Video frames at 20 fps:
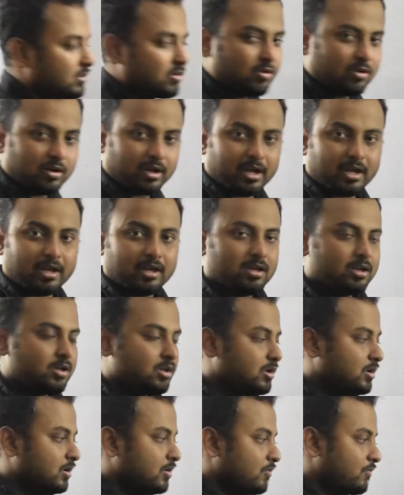okay,
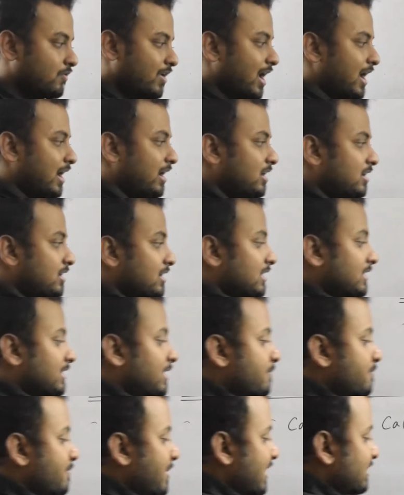where
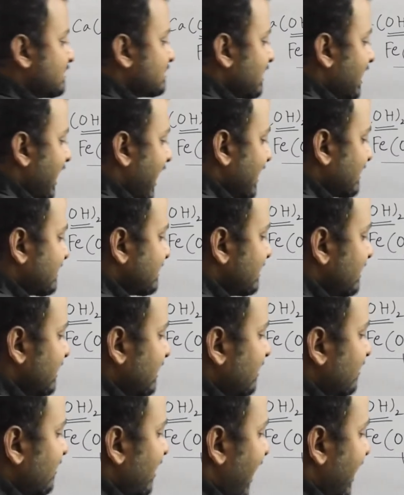the base
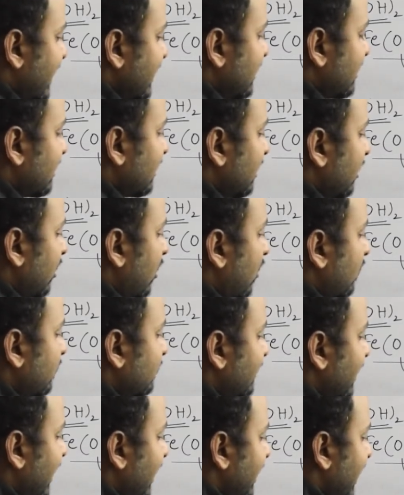acidic radical
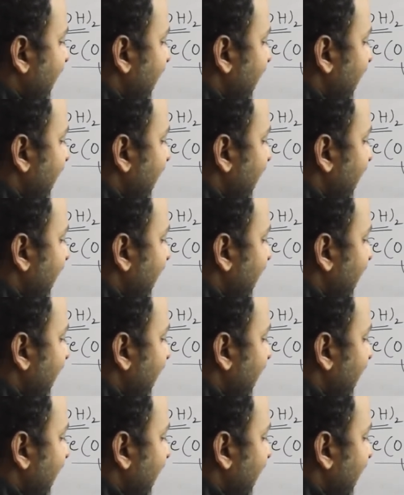of that